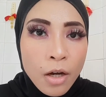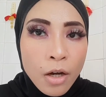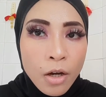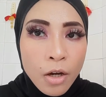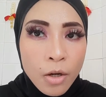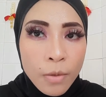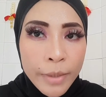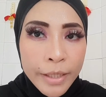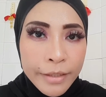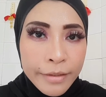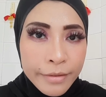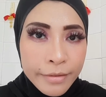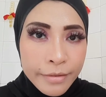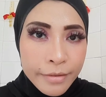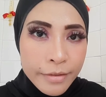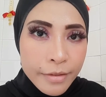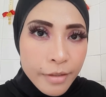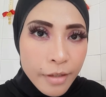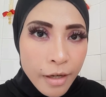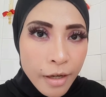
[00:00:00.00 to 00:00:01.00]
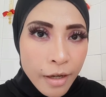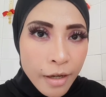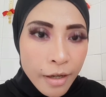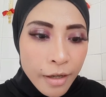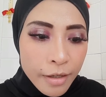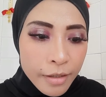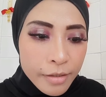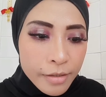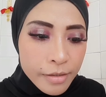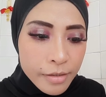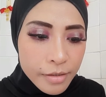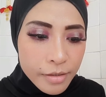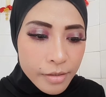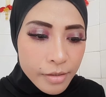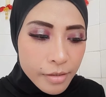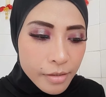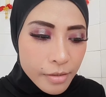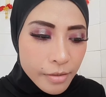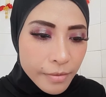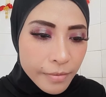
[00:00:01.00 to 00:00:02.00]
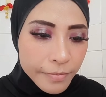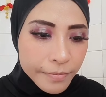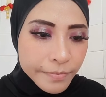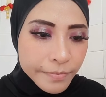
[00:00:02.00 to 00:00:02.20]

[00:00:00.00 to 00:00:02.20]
Oh my god, guys,